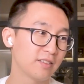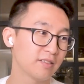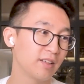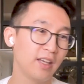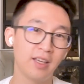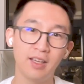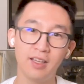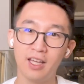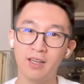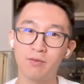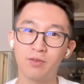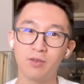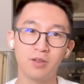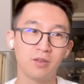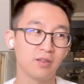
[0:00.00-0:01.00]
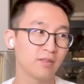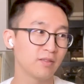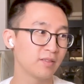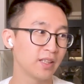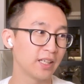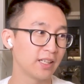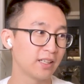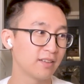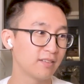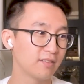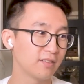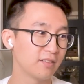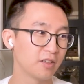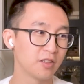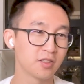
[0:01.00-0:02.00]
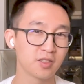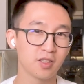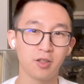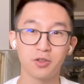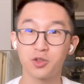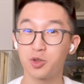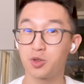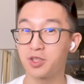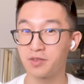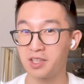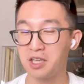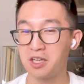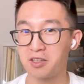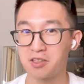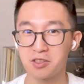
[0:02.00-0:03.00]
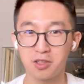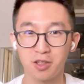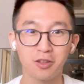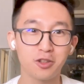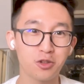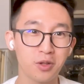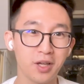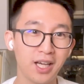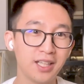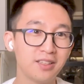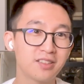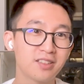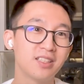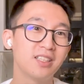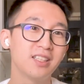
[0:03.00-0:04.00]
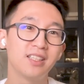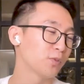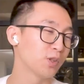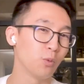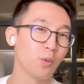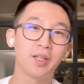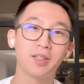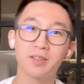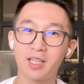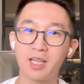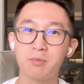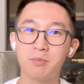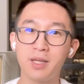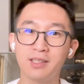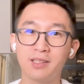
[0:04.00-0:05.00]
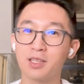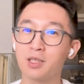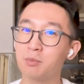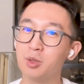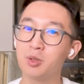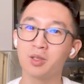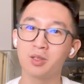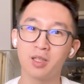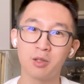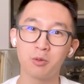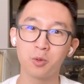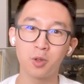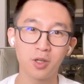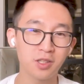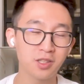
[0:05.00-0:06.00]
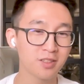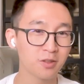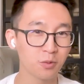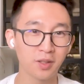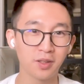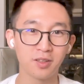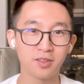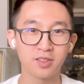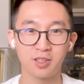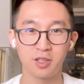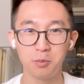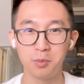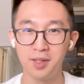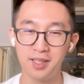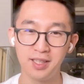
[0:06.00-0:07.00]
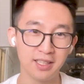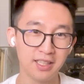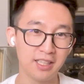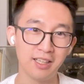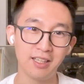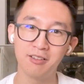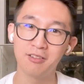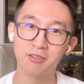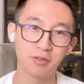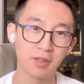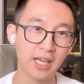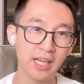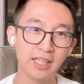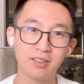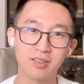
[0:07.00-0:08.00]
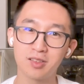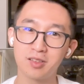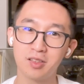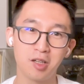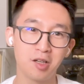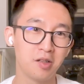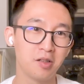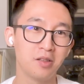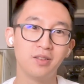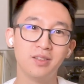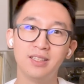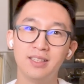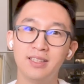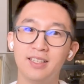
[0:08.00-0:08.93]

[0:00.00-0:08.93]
If you like, there's all sorts of characters on the trains. The weather can make the commute a lot worse, whether it's humidity, rain, snow.